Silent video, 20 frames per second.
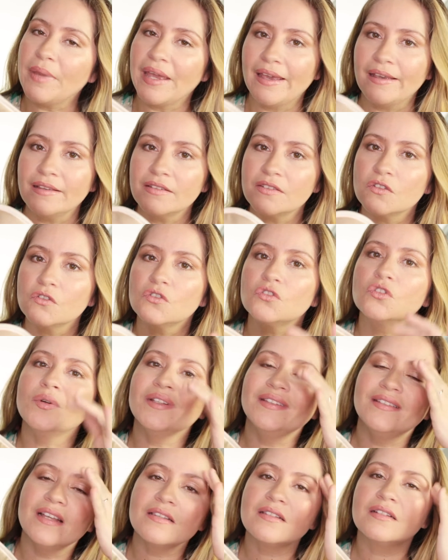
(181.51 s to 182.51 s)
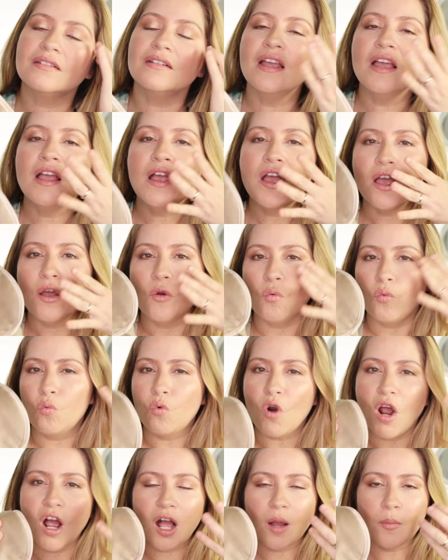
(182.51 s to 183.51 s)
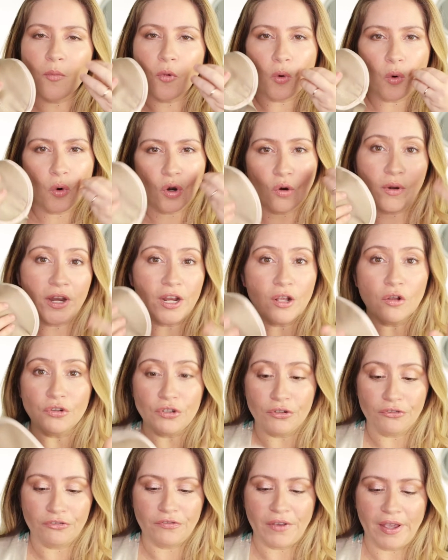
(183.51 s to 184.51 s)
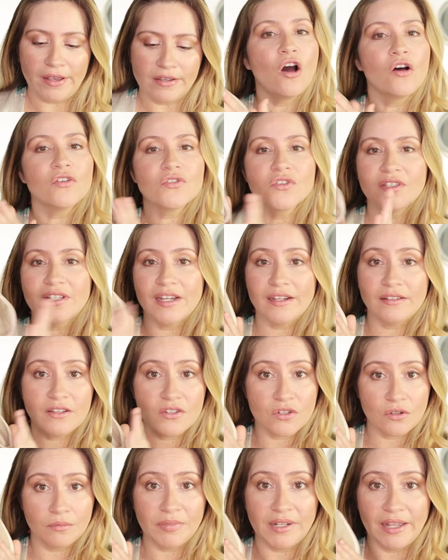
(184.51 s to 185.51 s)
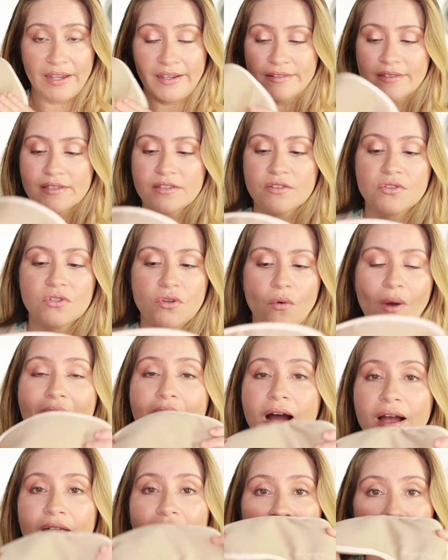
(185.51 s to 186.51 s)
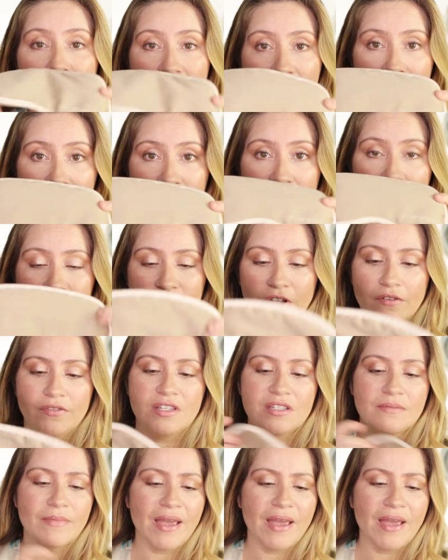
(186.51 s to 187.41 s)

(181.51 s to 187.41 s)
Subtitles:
based, so it doesn't rub or wrinkle your face. I also take this on planes. So I love this